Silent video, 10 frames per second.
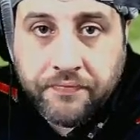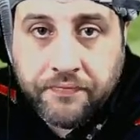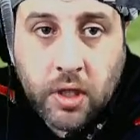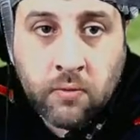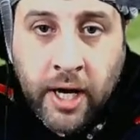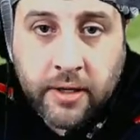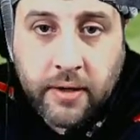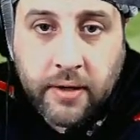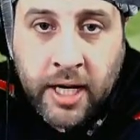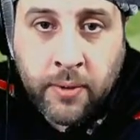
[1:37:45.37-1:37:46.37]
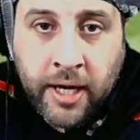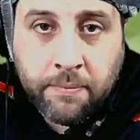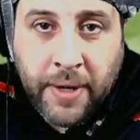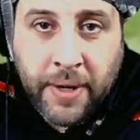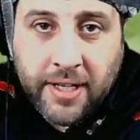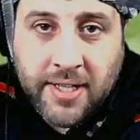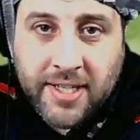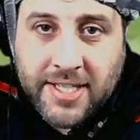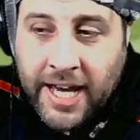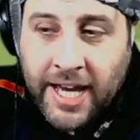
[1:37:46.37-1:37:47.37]
Right, anyway, back to this
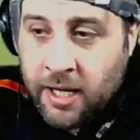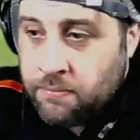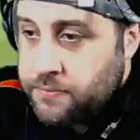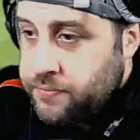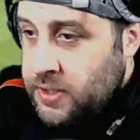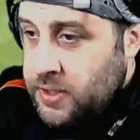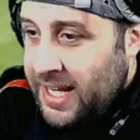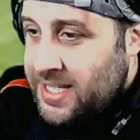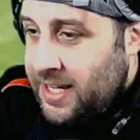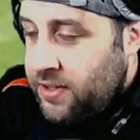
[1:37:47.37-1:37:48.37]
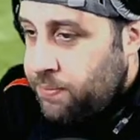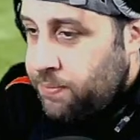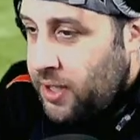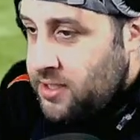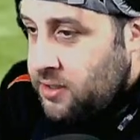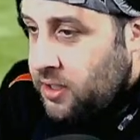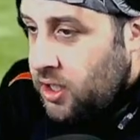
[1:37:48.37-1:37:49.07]
game. Let's live in the present.